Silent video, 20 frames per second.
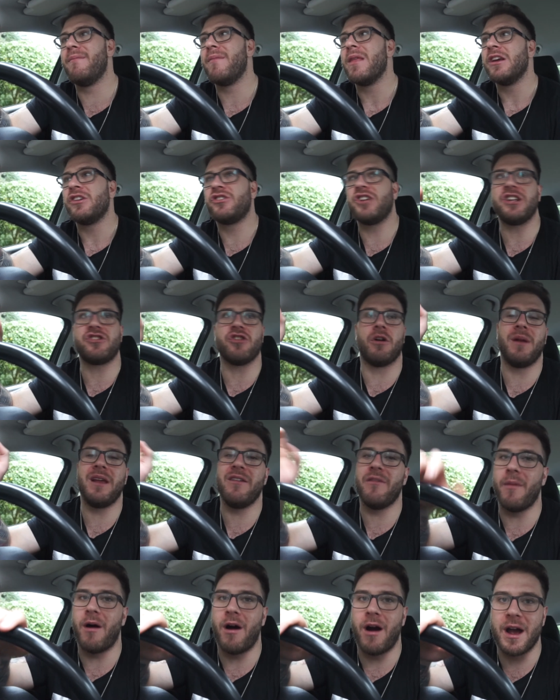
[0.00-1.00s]
Shit job,
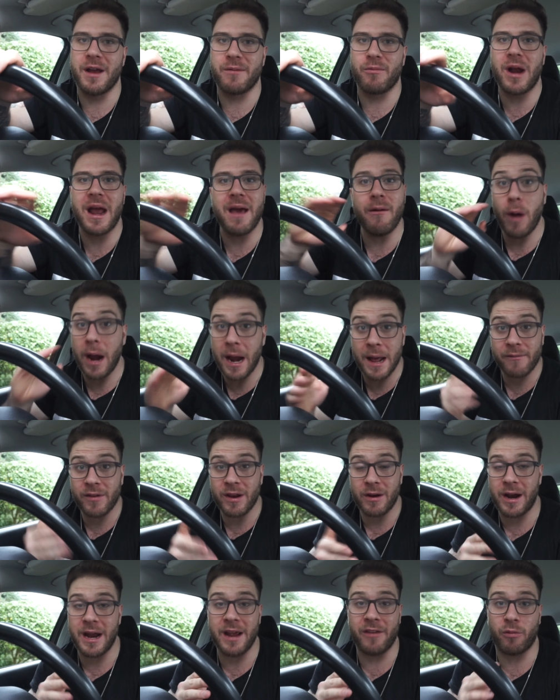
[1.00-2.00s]
leave it behind. Whatever
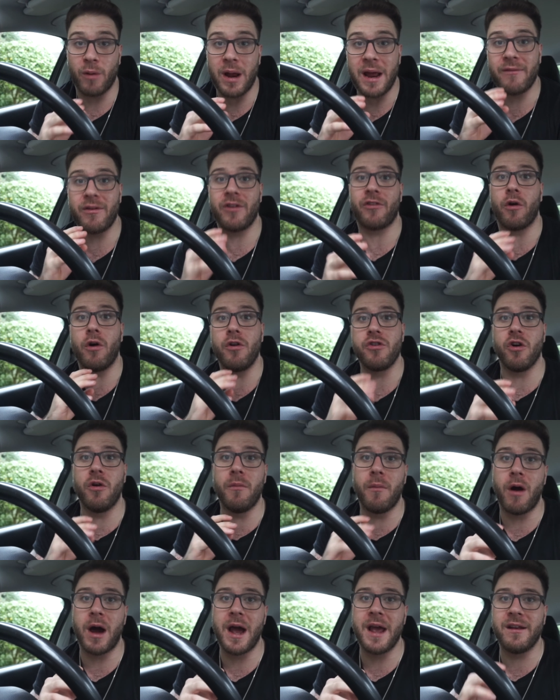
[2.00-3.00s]
it is. Whatever is on your
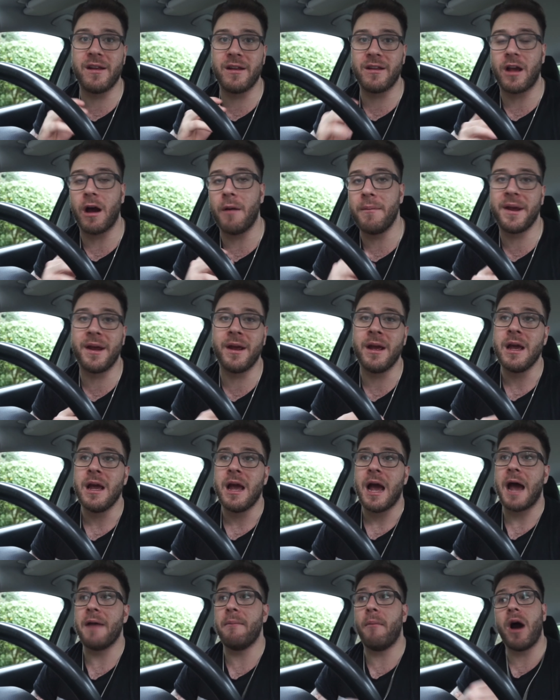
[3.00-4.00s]
mind and coming.
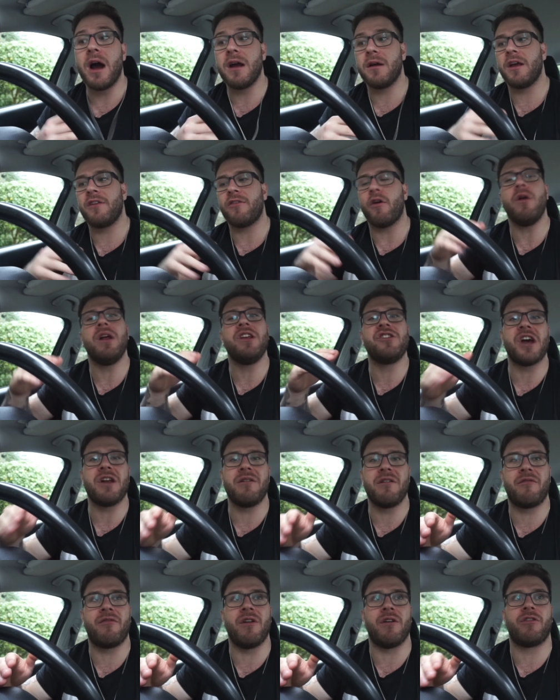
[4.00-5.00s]
It's only
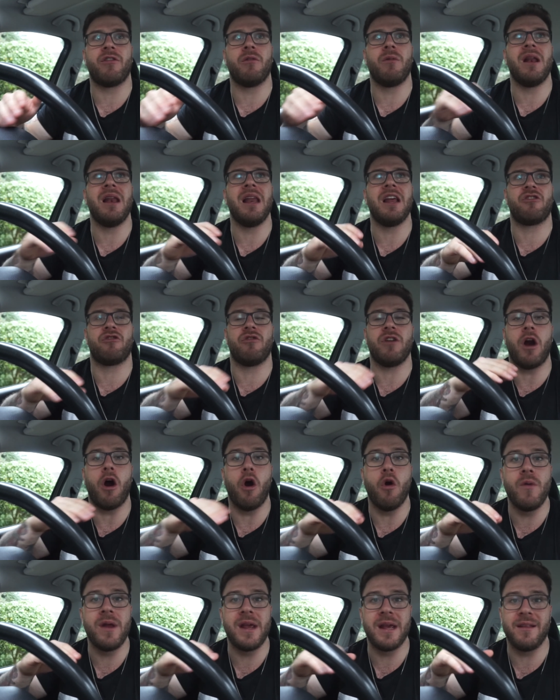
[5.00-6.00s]
January 5th, so we're literally
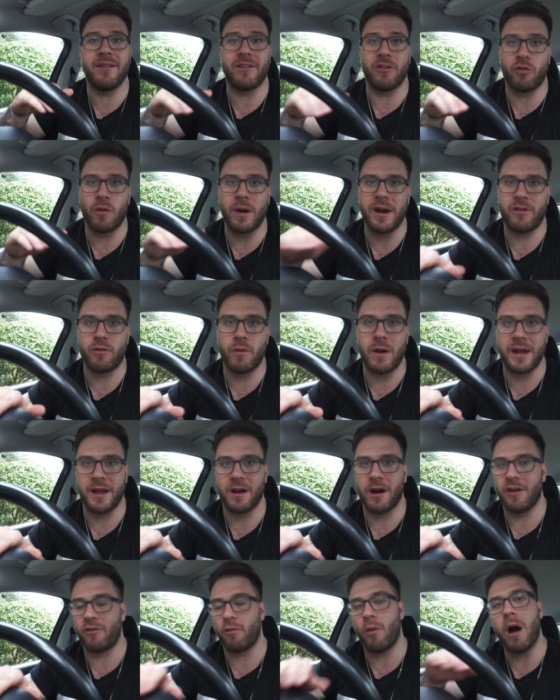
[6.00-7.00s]
only into 2020,
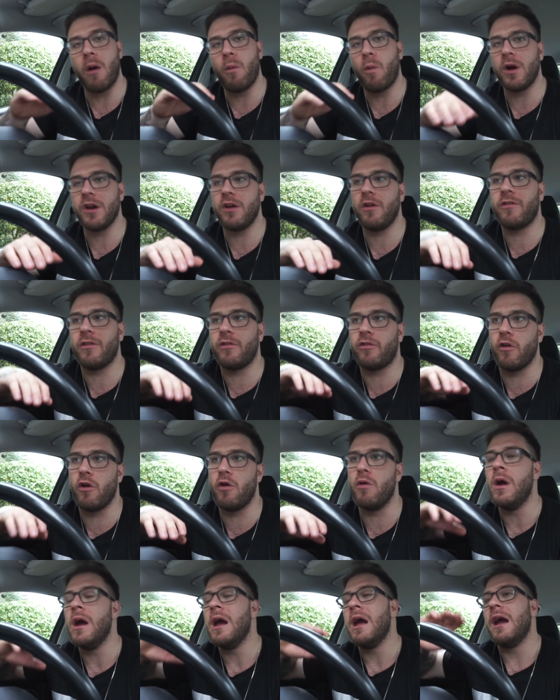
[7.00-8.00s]
guys. What I want you to
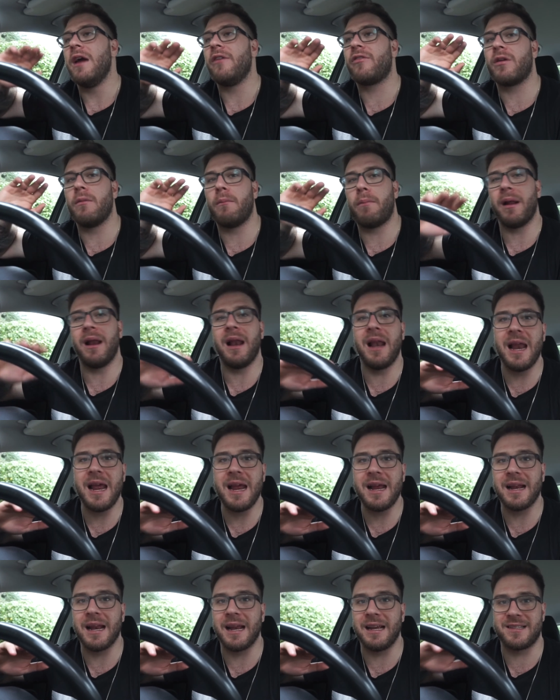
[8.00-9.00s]
do is
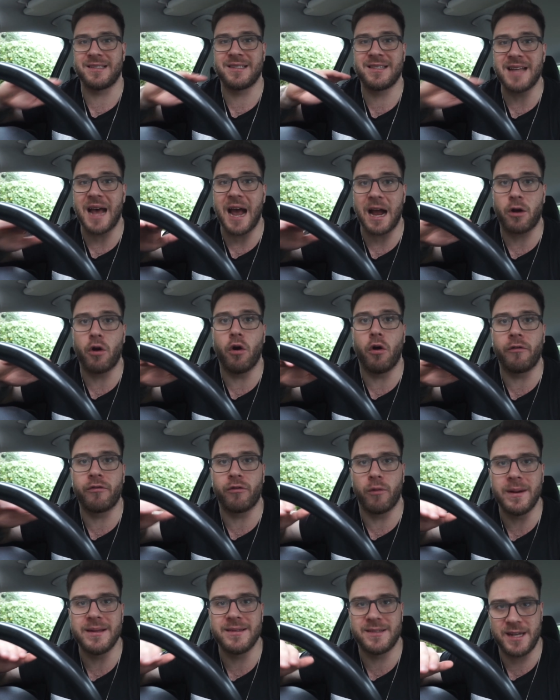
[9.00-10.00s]
completely sack off
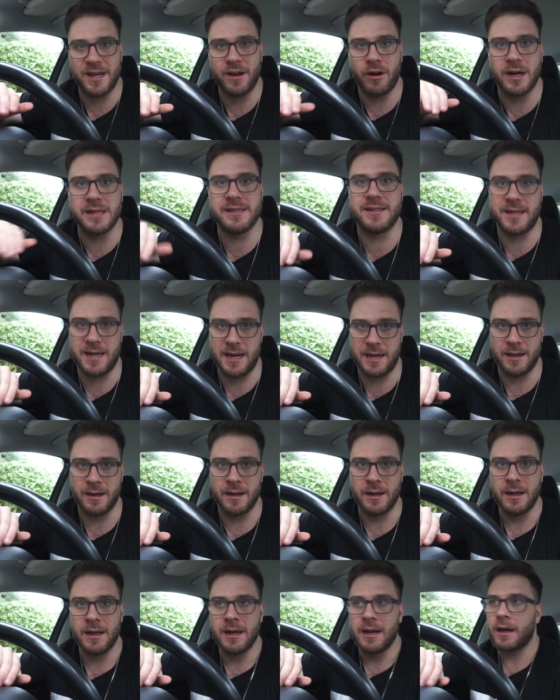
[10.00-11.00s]
2019.
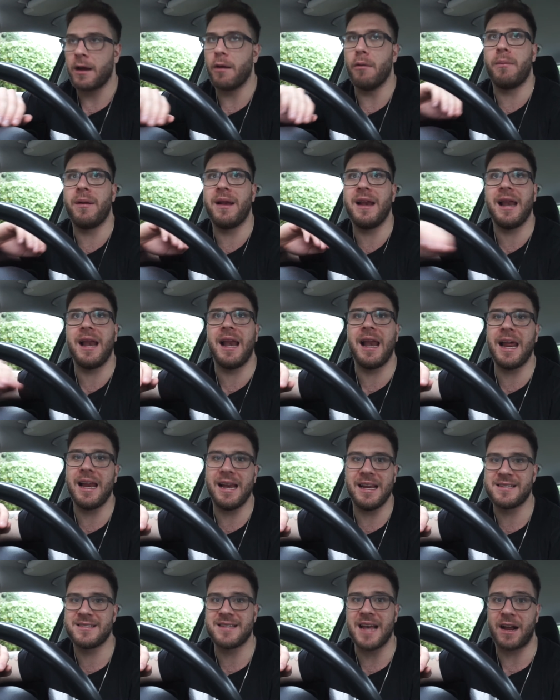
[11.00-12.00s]

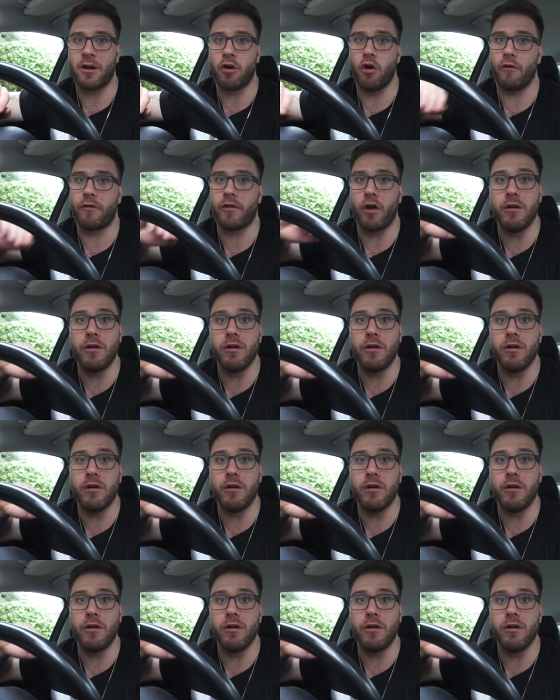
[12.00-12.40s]
Completely sack it off.